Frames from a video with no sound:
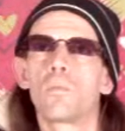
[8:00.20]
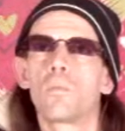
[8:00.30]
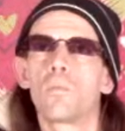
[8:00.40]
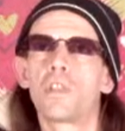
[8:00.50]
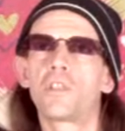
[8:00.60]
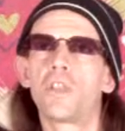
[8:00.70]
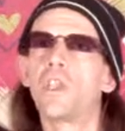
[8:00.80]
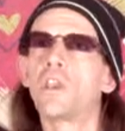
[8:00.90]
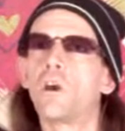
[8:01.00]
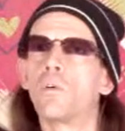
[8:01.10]
with
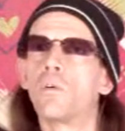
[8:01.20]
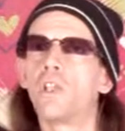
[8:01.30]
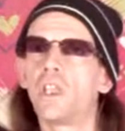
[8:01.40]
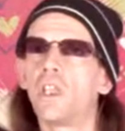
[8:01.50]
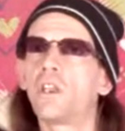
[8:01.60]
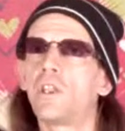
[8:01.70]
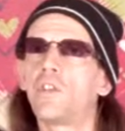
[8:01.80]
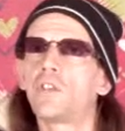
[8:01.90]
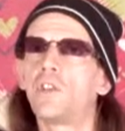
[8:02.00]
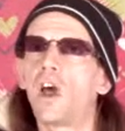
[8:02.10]
ego, it
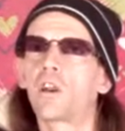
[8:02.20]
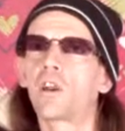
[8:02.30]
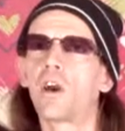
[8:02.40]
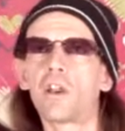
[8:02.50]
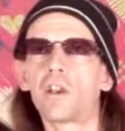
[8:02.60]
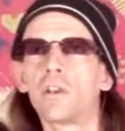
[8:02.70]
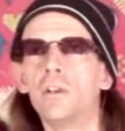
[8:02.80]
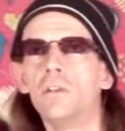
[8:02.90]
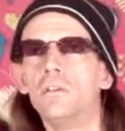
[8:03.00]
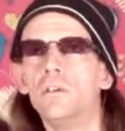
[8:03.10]
is not God.
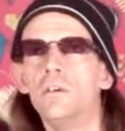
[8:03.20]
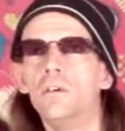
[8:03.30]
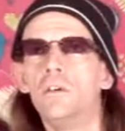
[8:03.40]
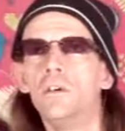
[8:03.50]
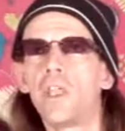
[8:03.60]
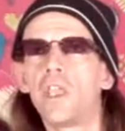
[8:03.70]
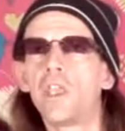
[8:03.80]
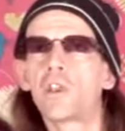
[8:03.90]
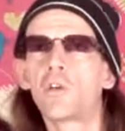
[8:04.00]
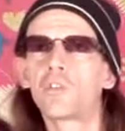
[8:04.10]

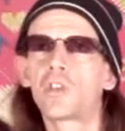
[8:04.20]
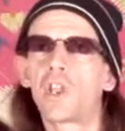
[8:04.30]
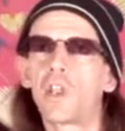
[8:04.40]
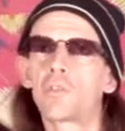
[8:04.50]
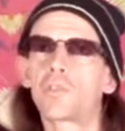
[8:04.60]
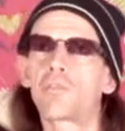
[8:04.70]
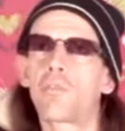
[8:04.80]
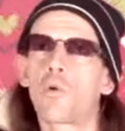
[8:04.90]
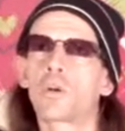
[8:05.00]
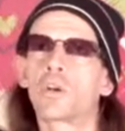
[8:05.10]
Ego stands
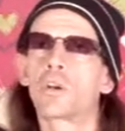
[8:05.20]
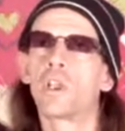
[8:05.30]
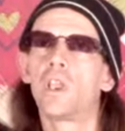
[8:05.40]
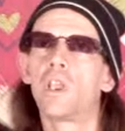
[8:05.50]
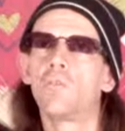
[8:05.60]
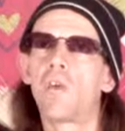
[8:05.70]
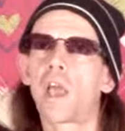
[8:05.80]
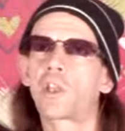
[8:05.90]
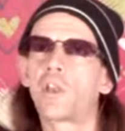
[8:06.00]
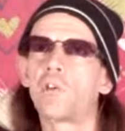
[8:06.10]
for
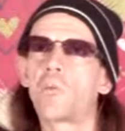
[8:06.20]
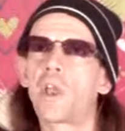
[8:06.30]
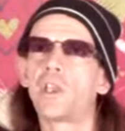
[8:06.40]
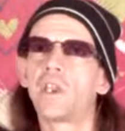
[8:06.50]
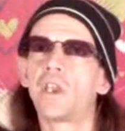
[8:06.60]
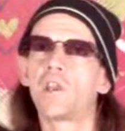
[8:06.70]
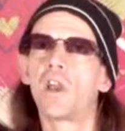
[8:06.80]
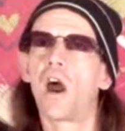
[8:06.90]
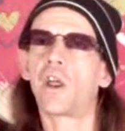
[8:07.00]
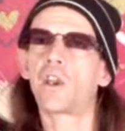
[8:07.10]
evacuating
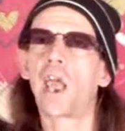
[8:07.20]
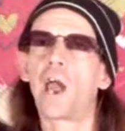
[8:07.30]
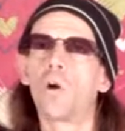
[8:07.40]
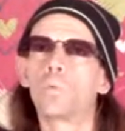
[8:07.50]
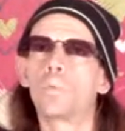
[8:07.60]
God out.